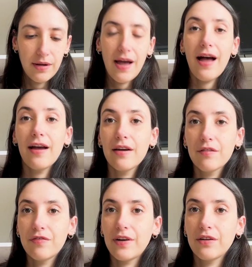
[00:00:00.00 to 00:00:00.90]
I
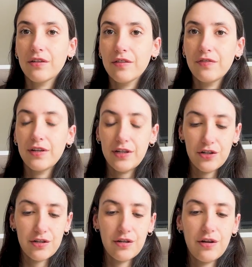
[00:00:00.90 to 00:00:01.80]
finally
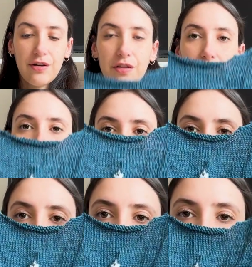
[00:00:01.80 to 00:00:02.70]
finished the front
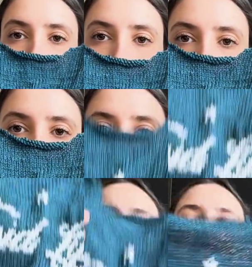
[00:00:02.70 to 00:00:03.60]
of this piece.
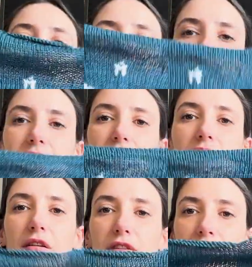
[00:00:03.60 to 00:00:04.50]
This is
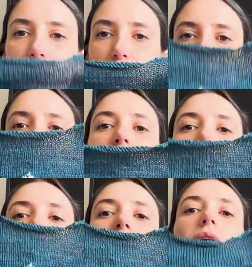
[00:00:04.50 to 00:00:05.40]
obviously curling up,
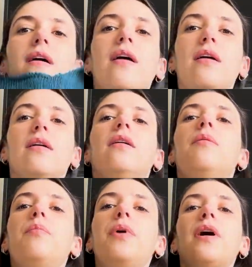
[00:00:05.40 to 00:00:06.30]

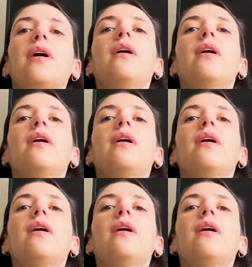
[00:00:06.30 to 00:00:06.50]
but